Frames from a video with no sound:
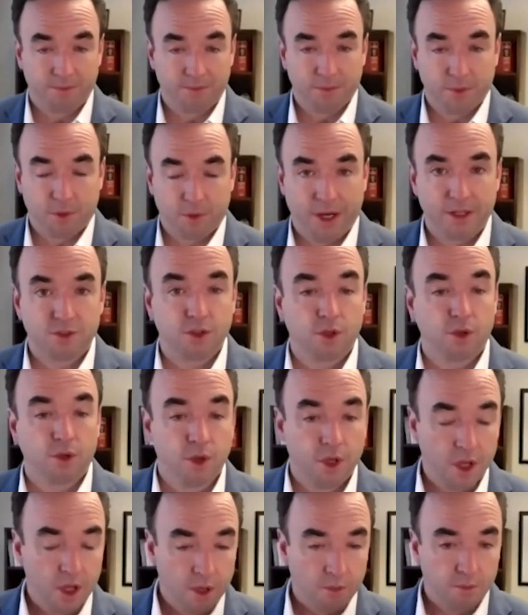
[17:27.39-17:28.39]
All right, so
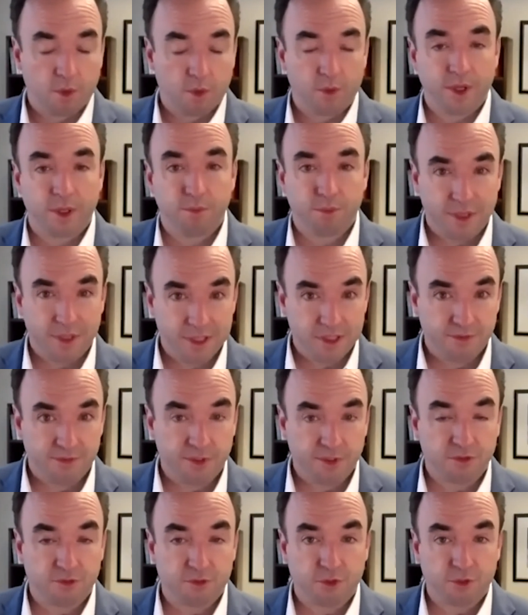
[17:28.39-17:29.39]
Maureen, please
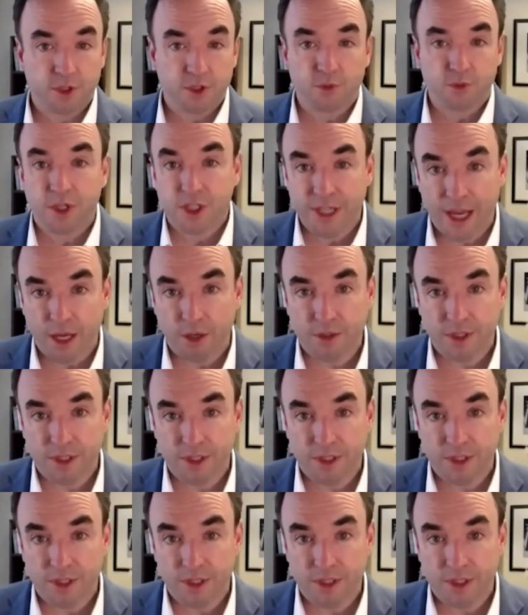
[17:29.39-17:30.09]
feel free to reach out